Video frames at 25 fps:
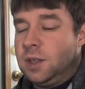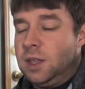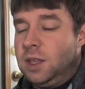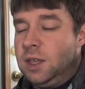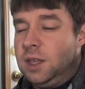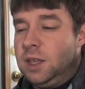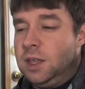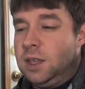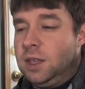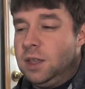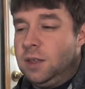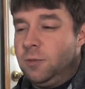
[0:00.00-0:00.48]

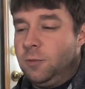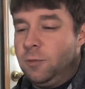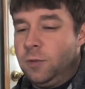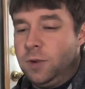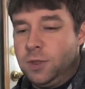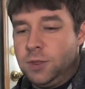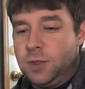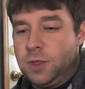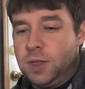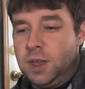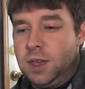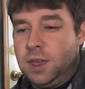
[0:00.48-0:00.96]

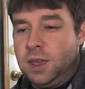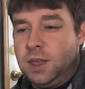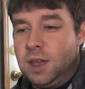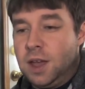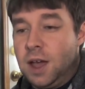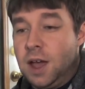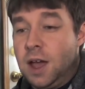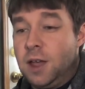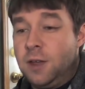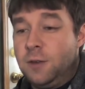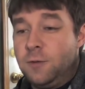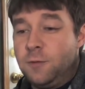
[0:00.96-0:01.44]
with a
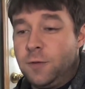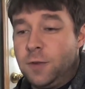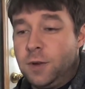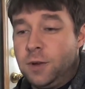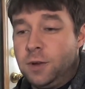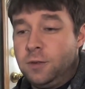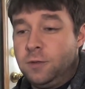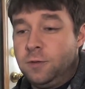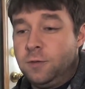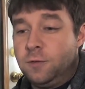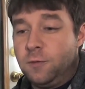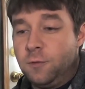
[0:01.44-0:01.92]

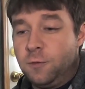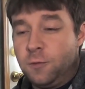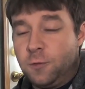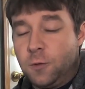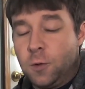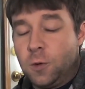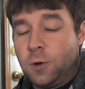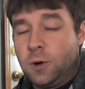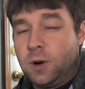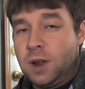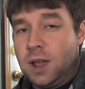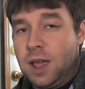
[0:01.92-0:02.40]
iPhone
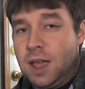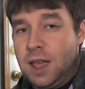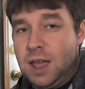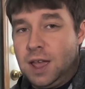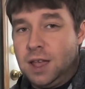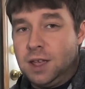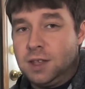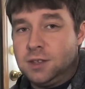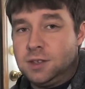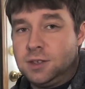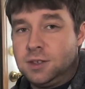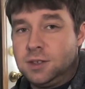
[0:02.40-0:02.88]

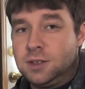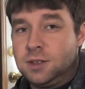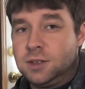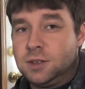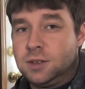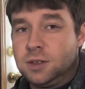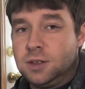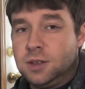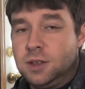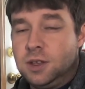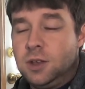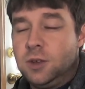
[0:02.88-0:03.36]

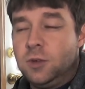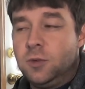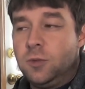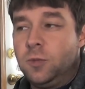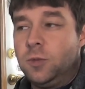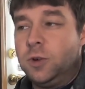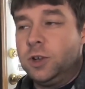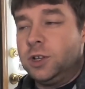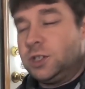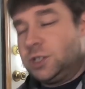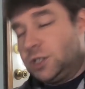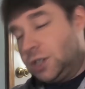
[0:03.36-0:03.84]
4S,
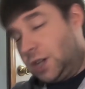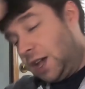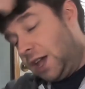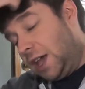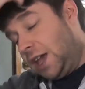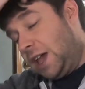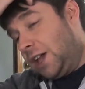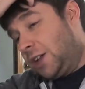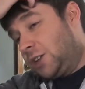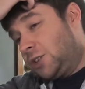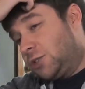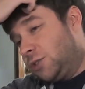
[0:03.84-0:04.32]
which I
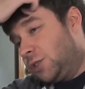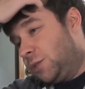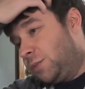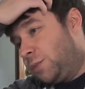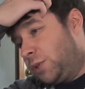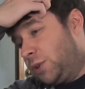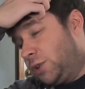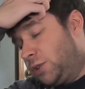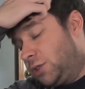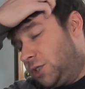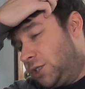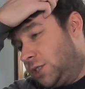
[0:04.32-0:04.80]
actually
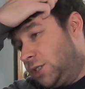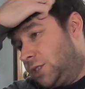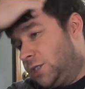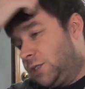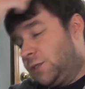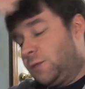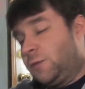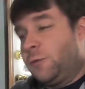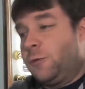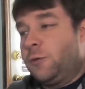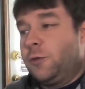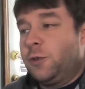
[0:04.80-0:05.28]

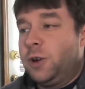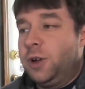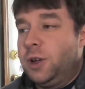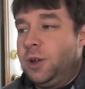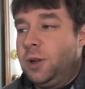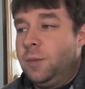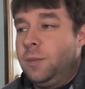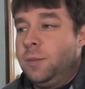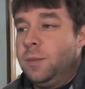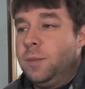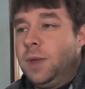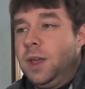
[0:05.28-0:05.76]
purchased
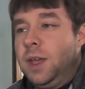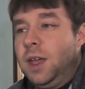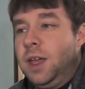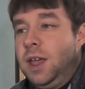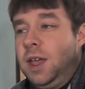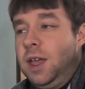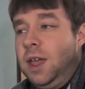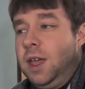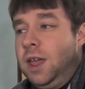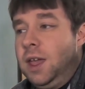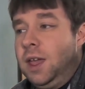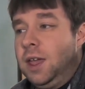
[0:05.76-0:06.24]
from
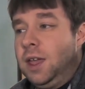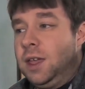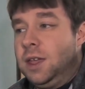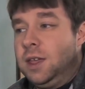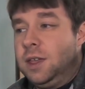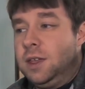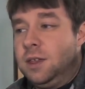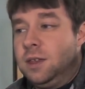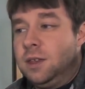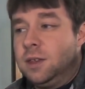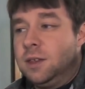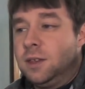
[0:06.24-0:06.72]

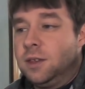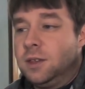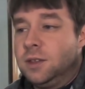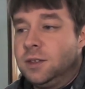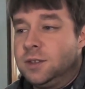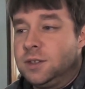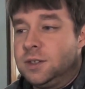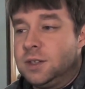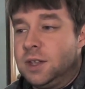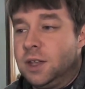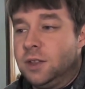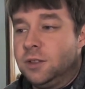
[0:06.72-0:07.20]
a
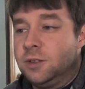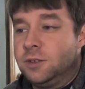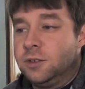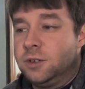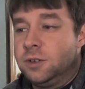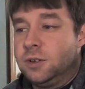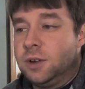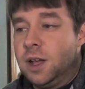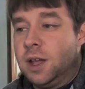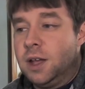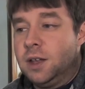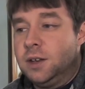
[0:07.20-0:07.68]

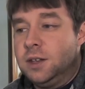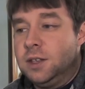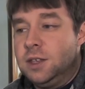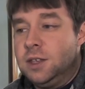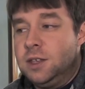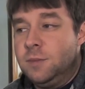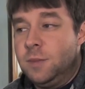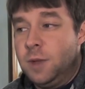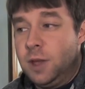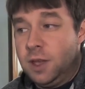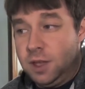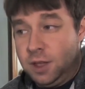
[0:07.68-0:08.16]
seller on
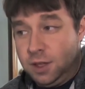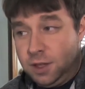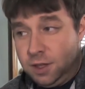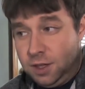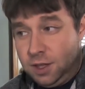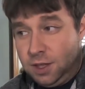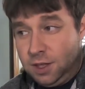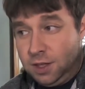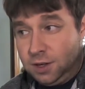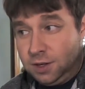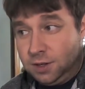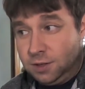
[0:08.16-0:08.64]
eBay
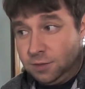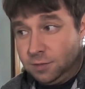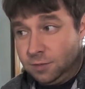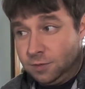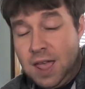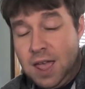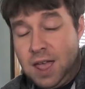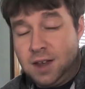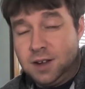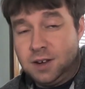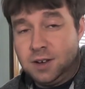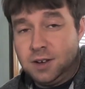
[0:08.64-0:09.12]
in
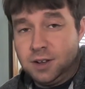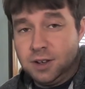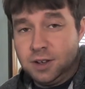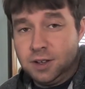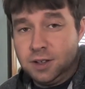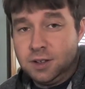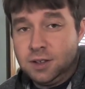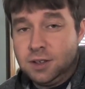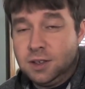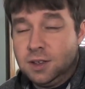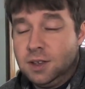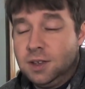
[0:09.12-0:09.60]

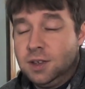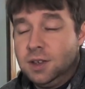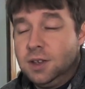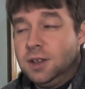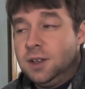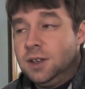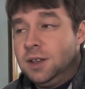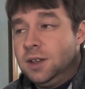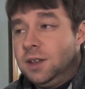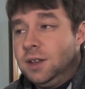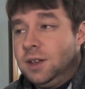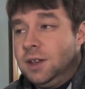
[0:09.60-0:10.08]
Canada.
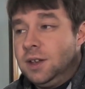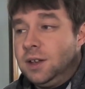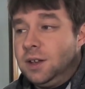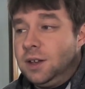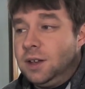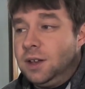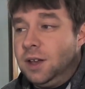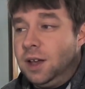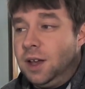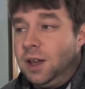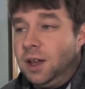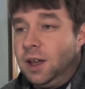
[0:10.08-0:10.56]

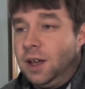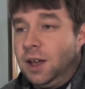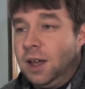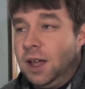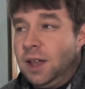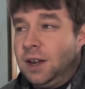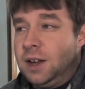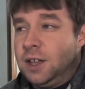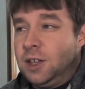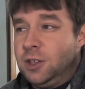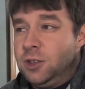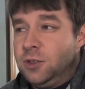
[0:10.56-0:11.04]

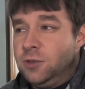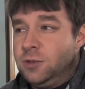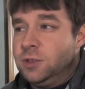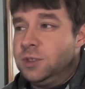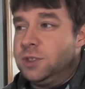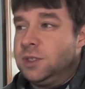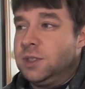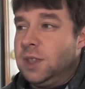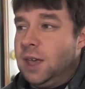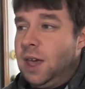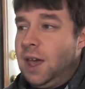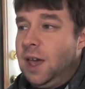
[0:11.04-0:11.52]
And I
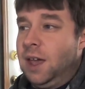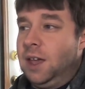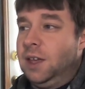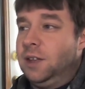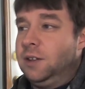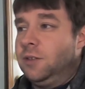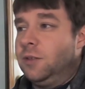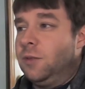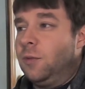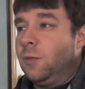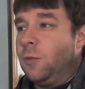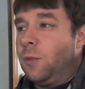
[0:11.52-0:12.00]
used
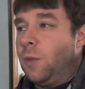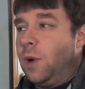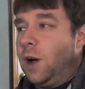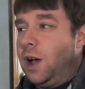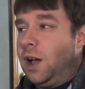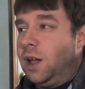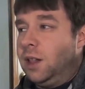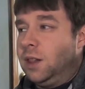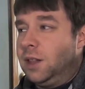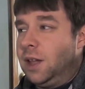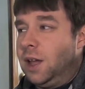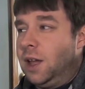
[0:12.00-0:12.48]
that
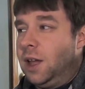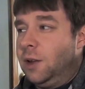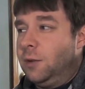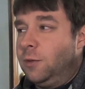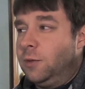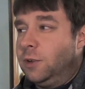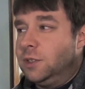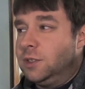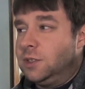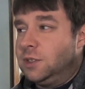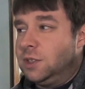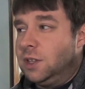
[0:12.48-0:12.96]
while I
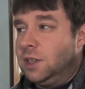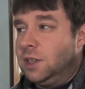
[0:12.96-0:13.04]
was